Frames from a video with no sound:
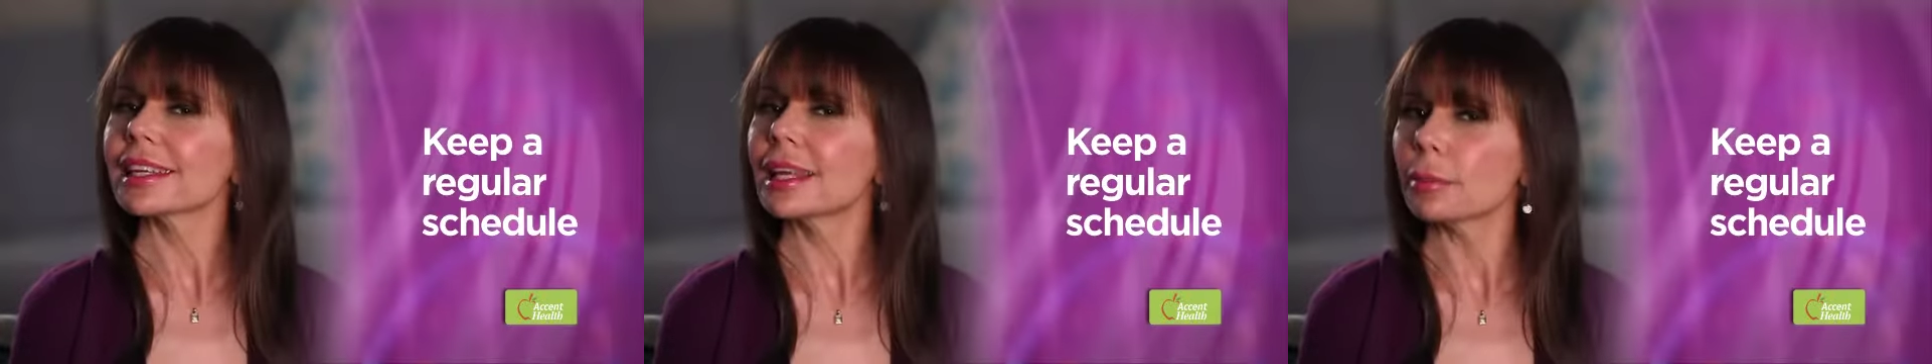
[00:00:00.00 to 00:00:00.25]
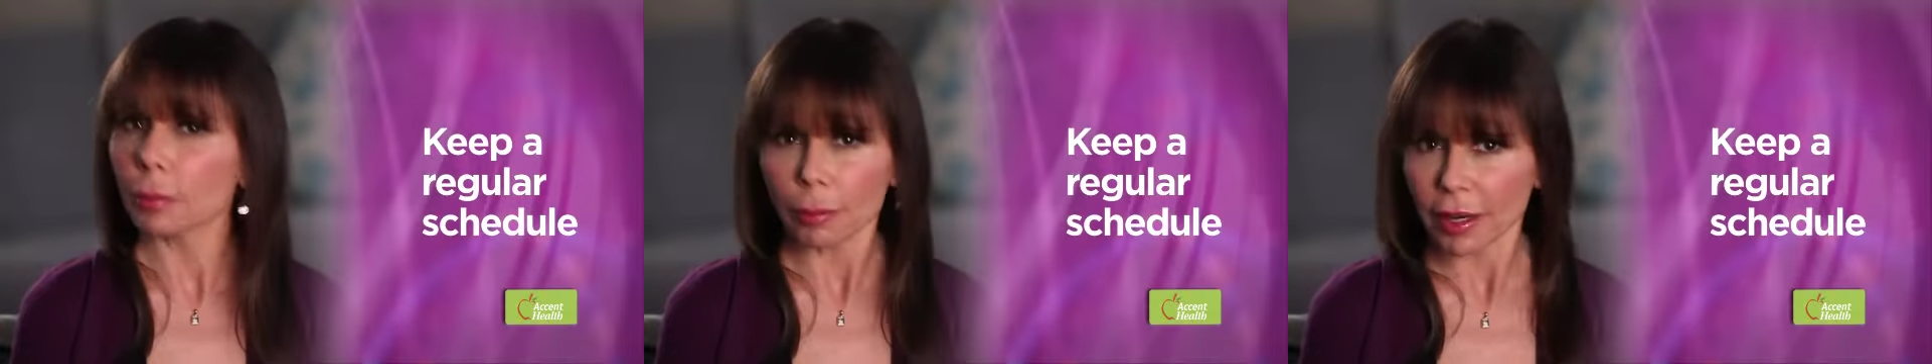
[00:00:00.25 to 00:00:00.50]
keep
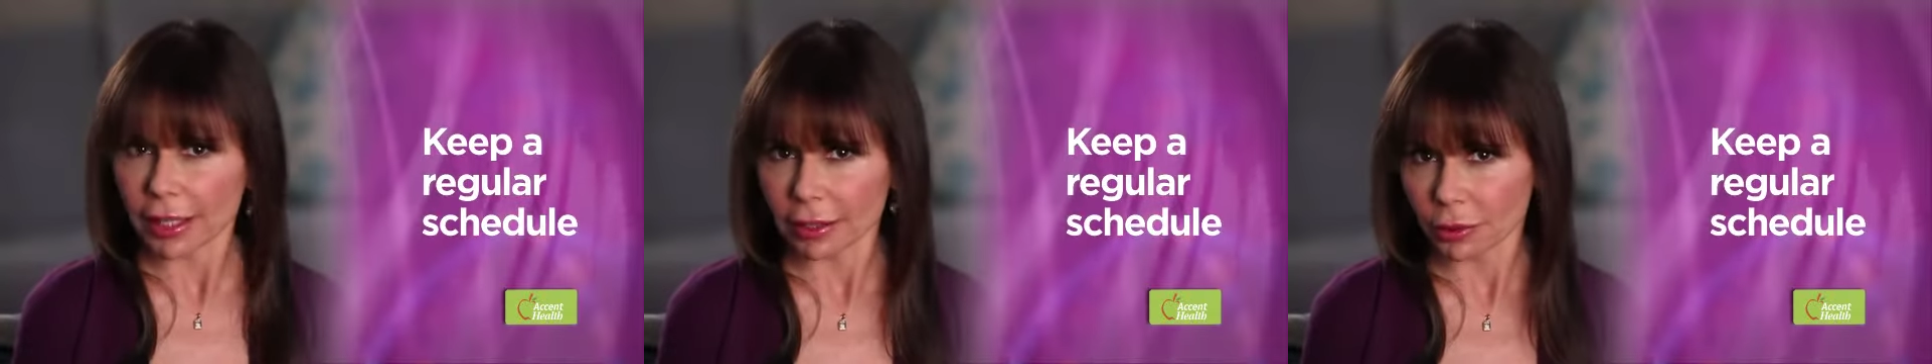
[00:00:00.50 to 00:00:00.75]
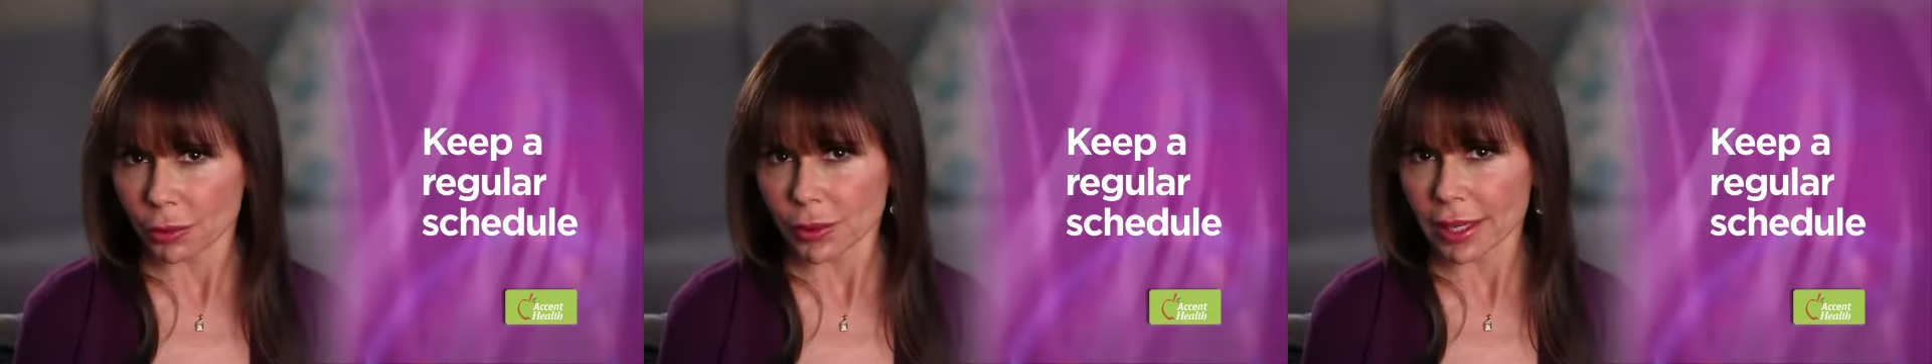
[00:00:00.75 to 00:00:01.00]
a
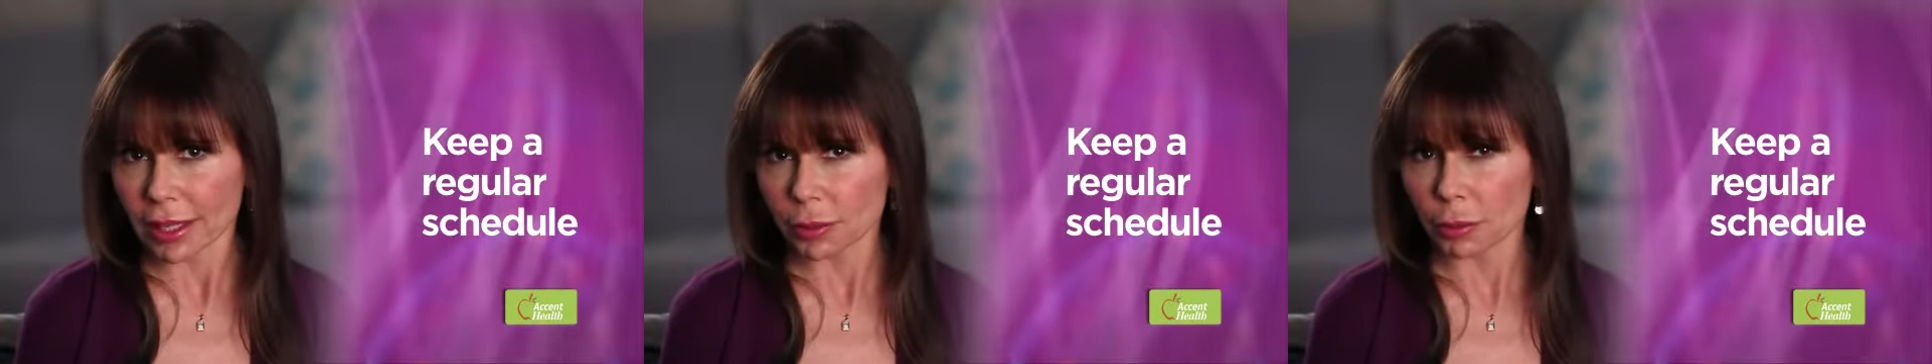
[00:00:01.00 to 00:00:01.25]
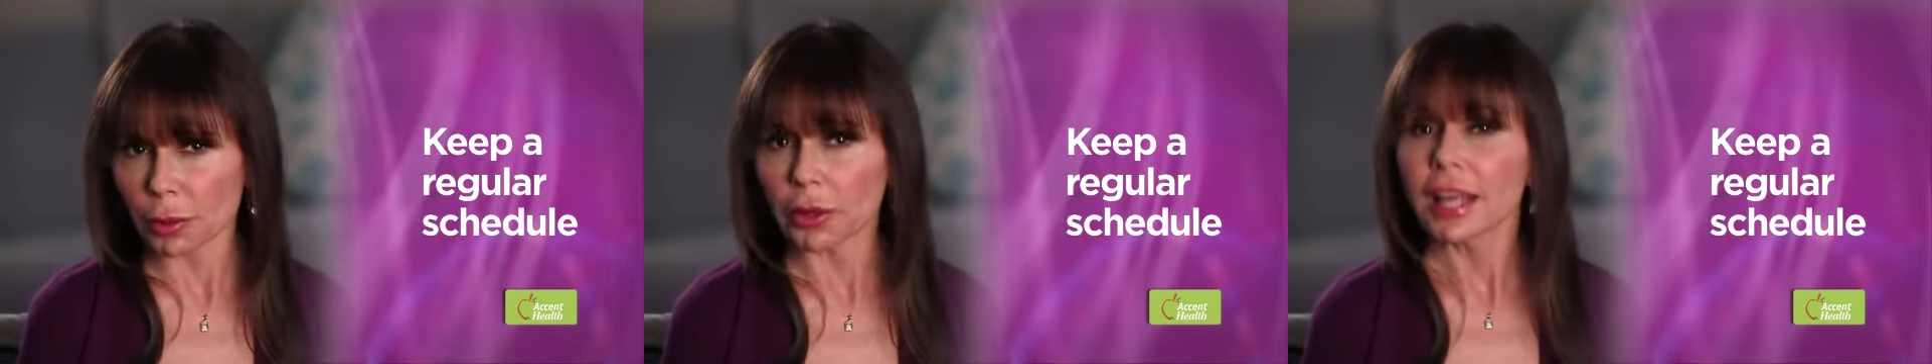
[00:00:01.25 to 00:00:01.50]
regular
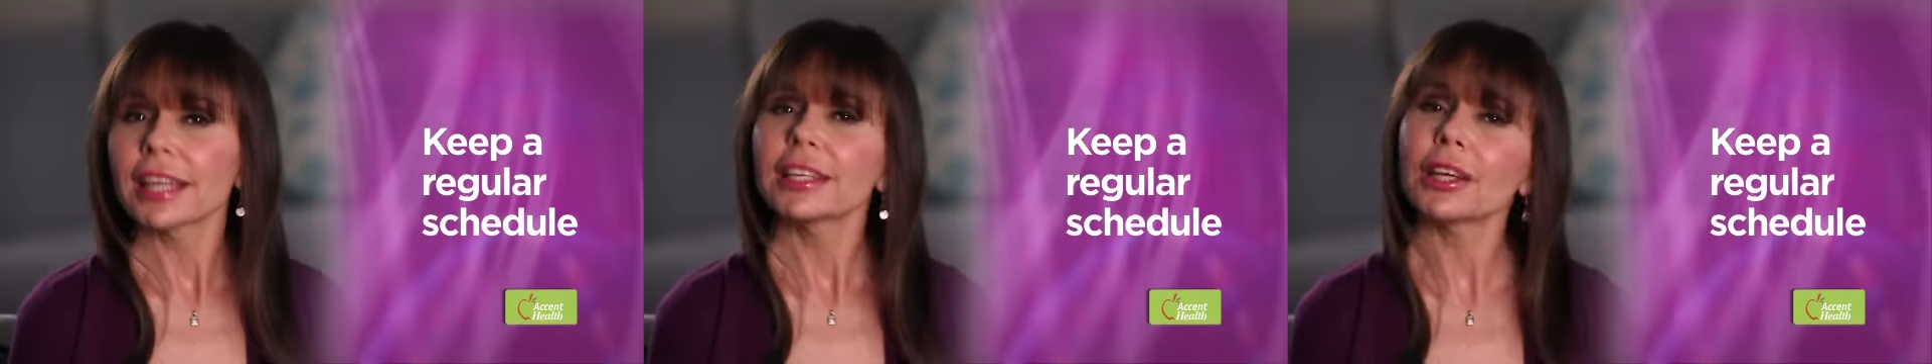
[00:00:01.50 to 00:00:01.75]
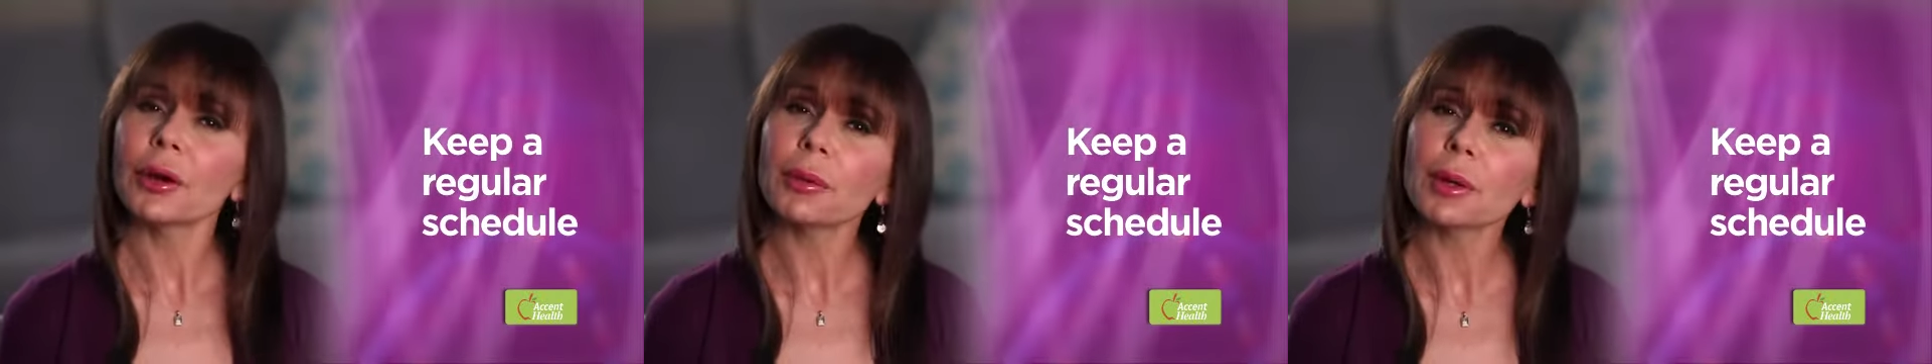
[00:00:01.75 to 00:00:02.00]
schedule.
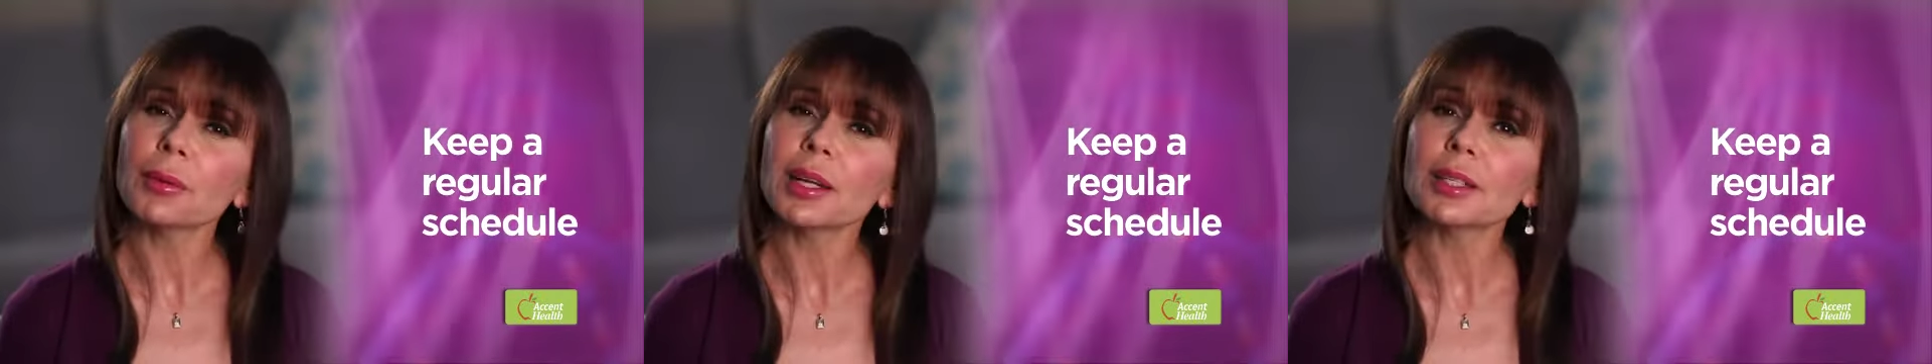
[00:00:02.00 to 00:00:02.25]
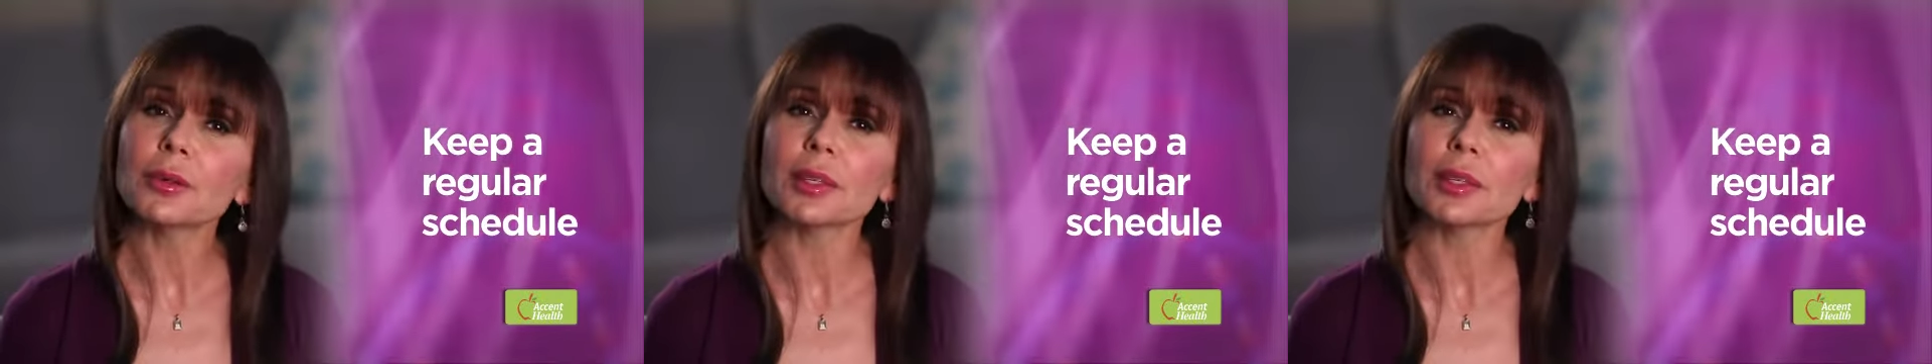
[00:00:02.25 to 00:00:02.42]
Knowing what to